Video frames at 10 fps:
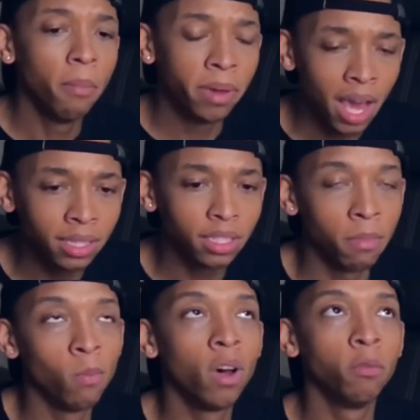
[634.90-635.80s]

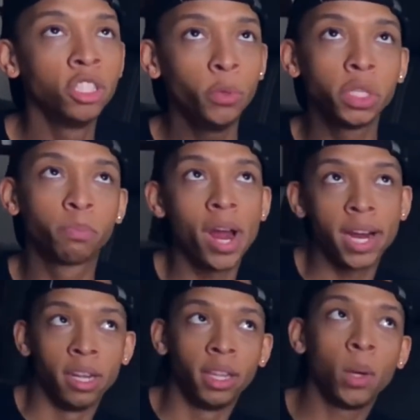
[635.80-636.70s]
Beyonce, but well, when she was
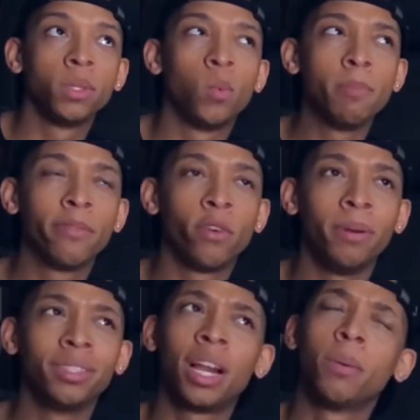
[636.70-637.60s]
pregnant, there was one
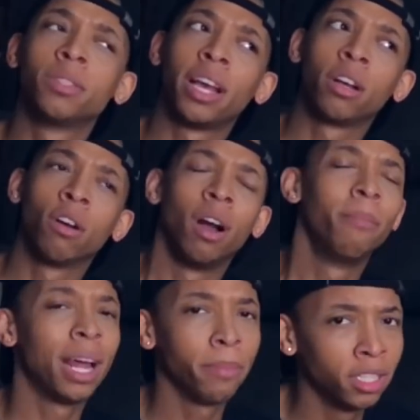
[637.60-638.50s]
performance that I was like, girl,
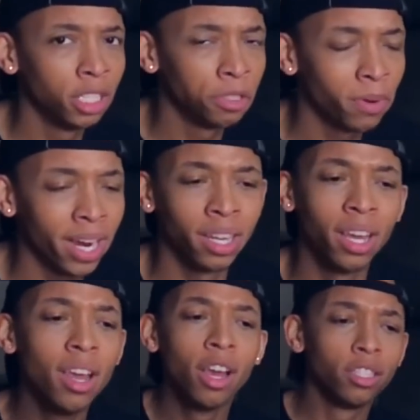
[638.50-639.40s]
but I mean, she was
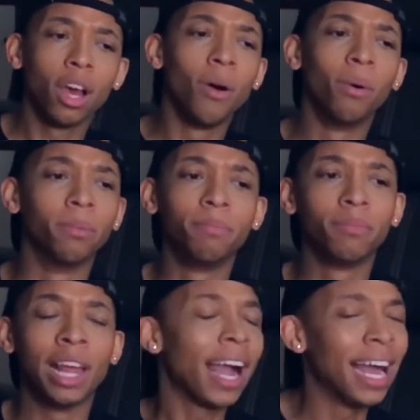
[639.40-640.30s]
pregnant. So,
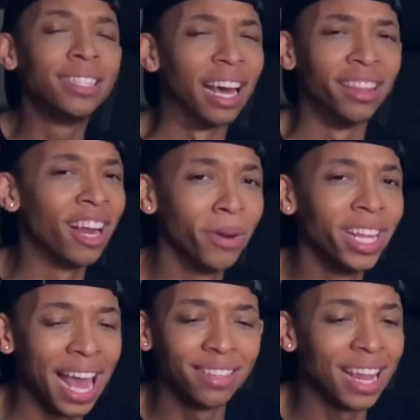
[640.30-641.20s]
like I said, there
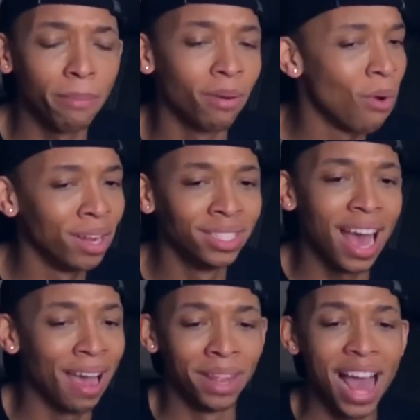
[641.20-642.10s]
really has not been one
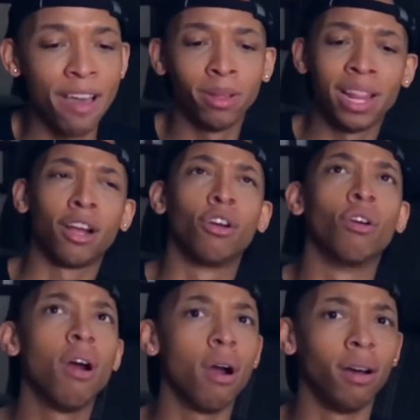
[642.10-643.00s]
time that I've been like,
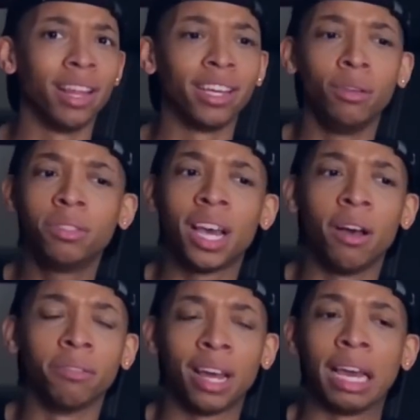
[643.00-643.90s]
girl, like, you
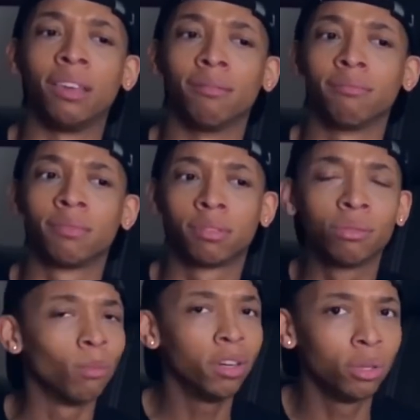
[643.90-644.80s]
sound like,
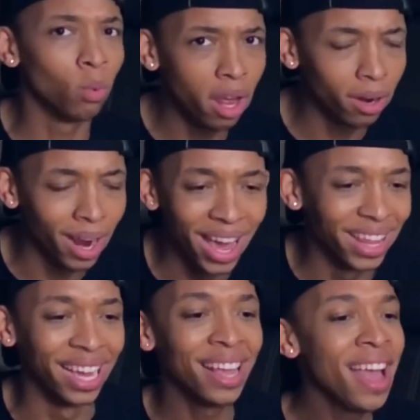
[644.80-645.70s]
where's your water
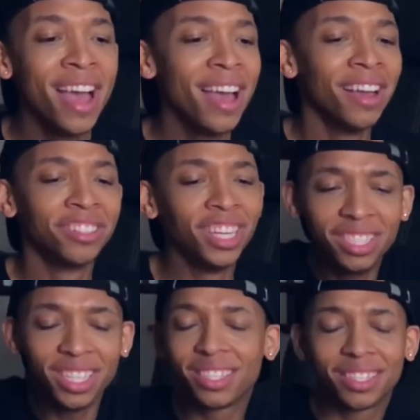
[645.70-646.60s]
at? Like,
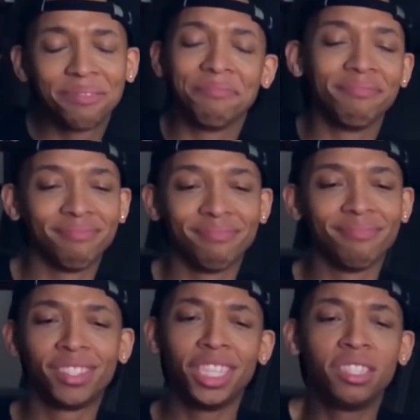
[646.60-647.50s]
she's just
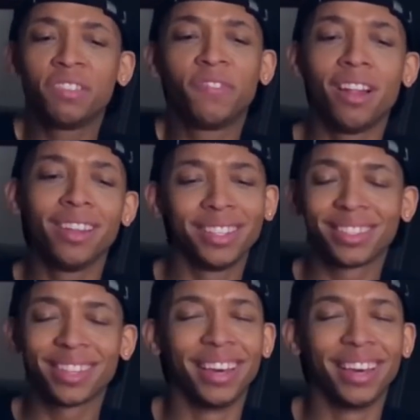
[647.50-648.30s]
flawless.